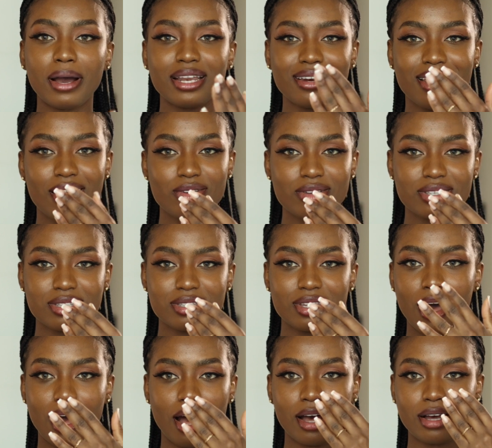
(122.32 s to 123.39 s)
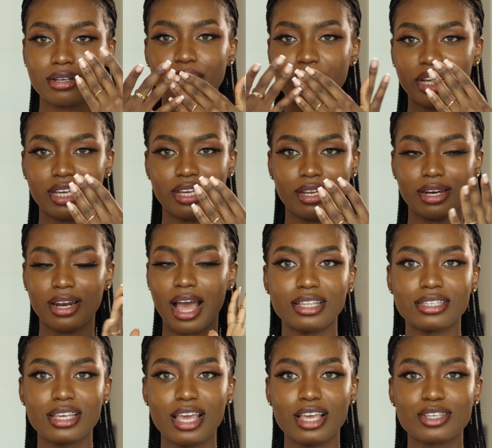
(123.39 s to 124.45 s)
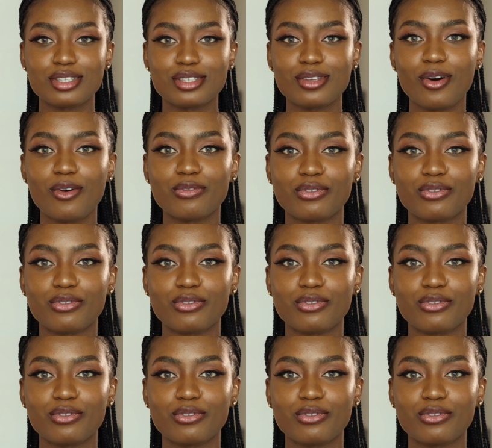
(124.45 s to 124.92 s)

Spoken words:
my nails are breaking. It is so